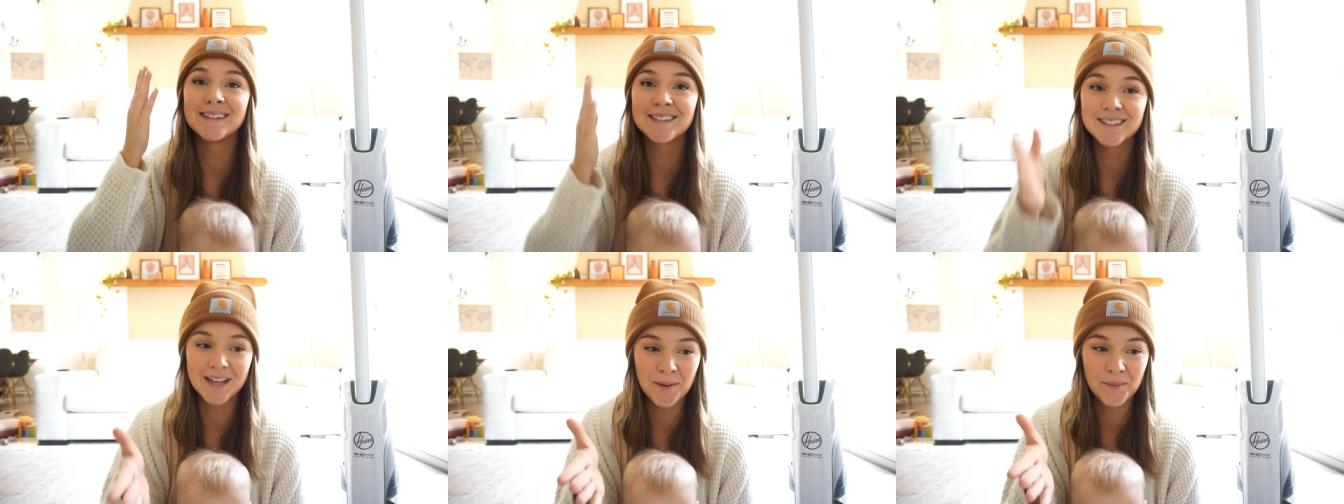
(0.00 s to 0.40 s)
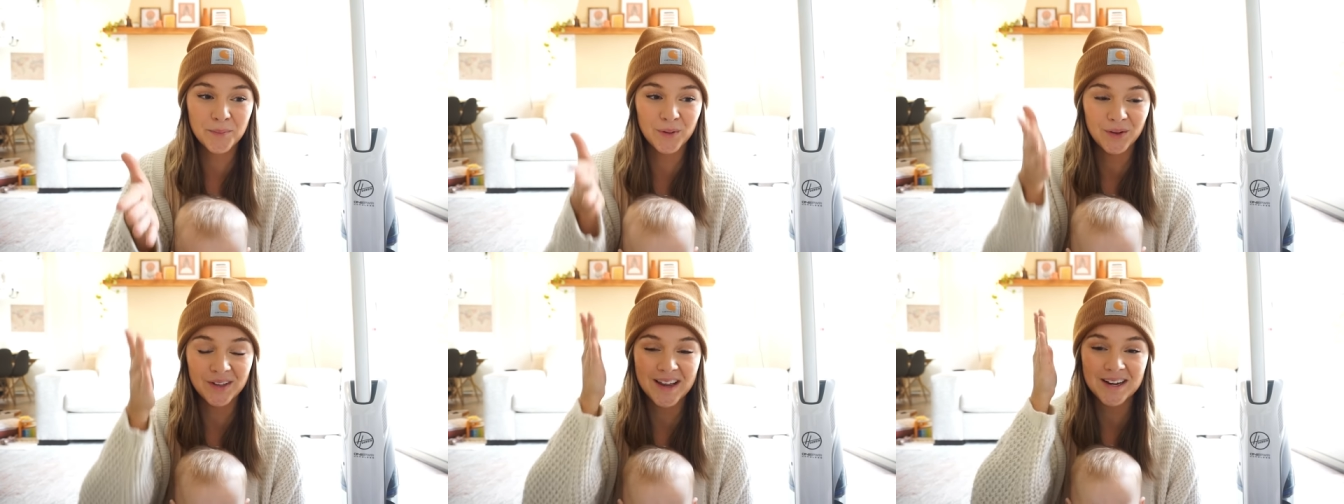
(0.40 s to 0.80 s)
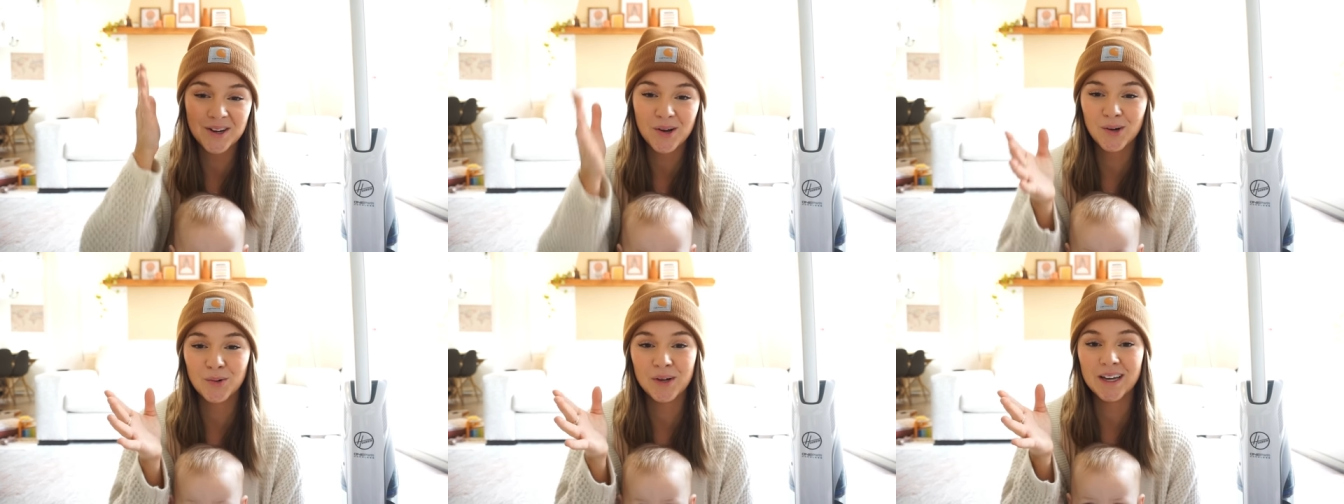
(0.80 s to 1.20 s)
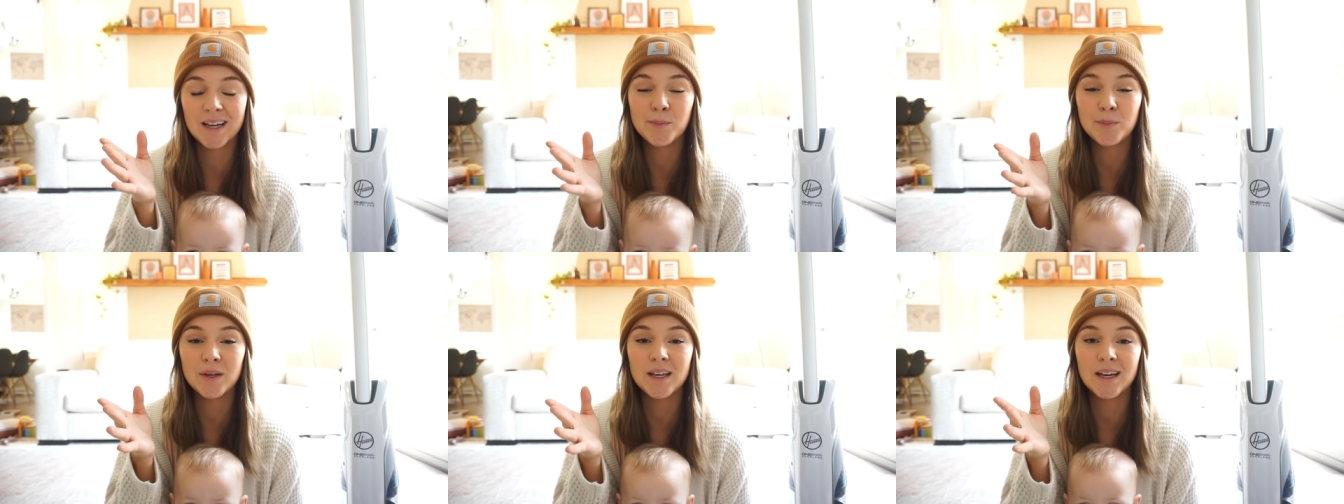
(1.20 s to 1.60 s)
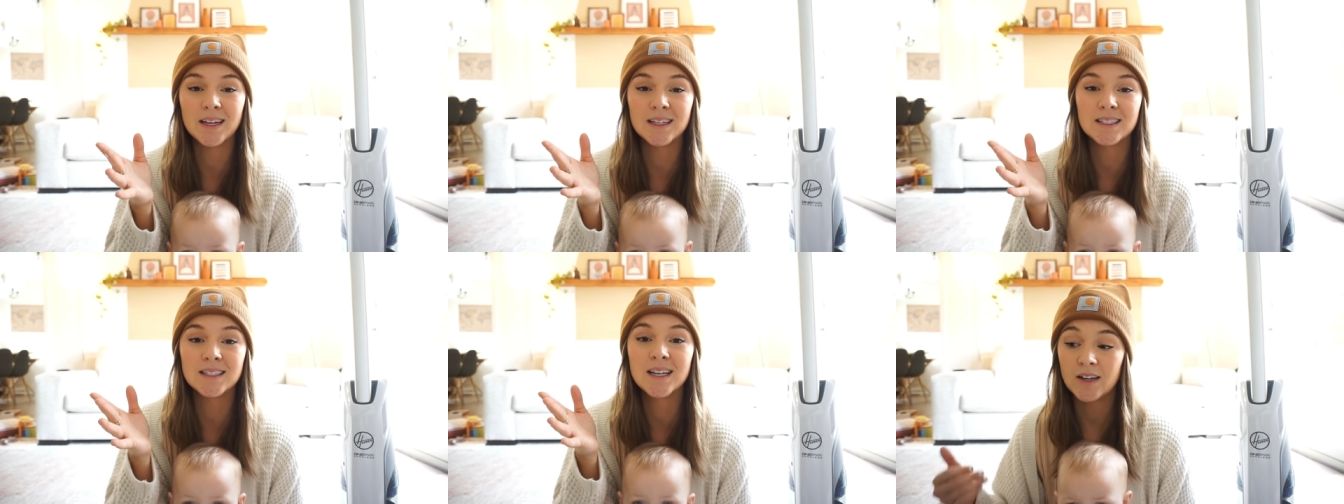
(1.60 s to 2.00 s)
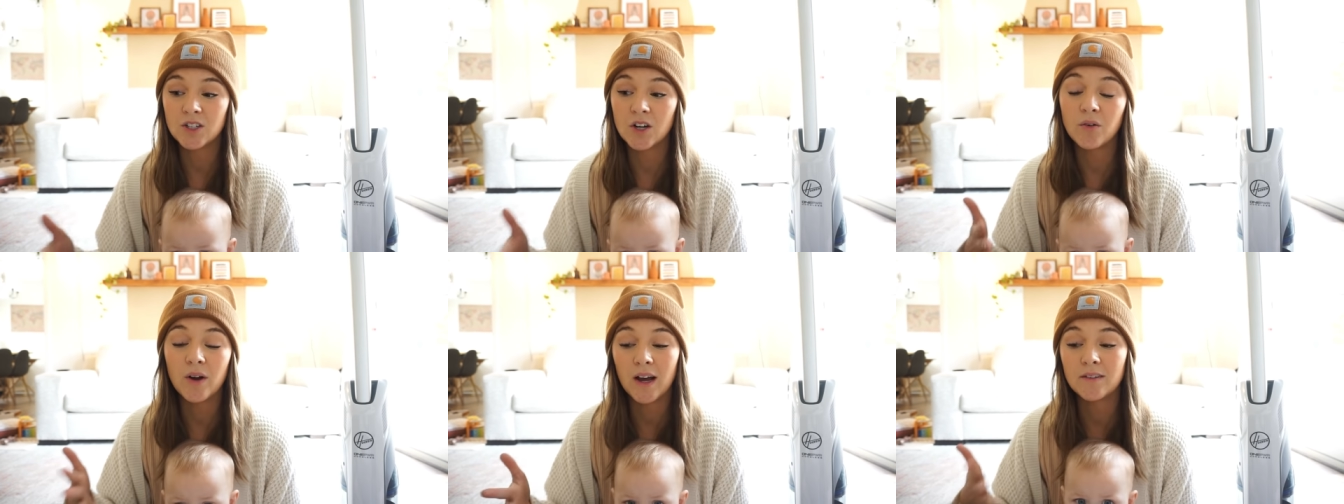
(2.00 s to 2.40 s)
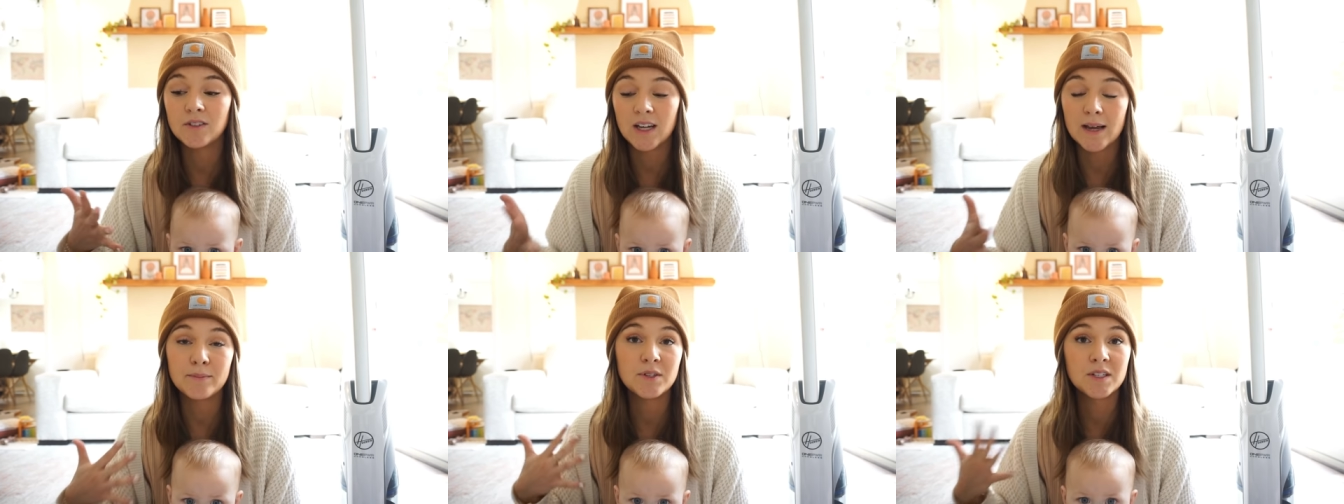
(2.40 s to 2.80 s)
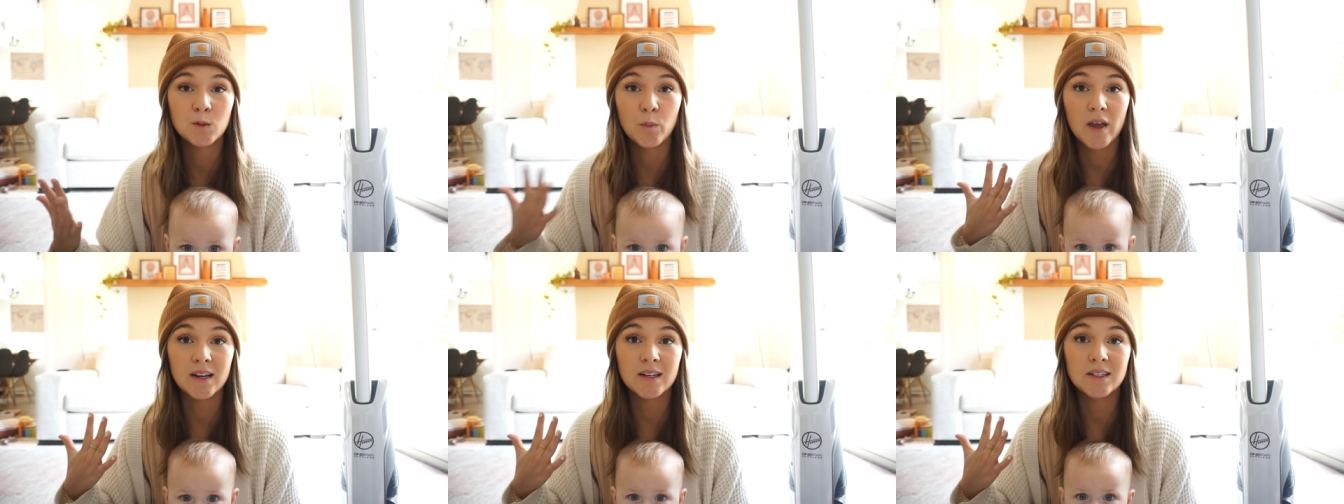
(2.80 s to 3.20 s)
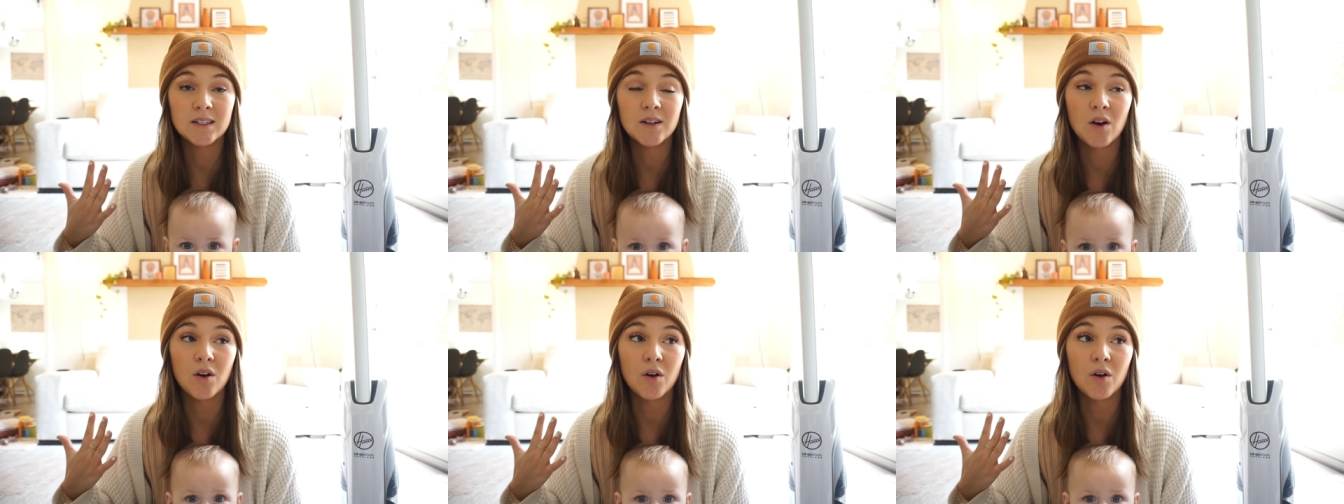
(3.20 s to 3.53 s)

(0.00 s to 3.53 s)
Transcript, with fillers: simple and quick because I don't have time to spend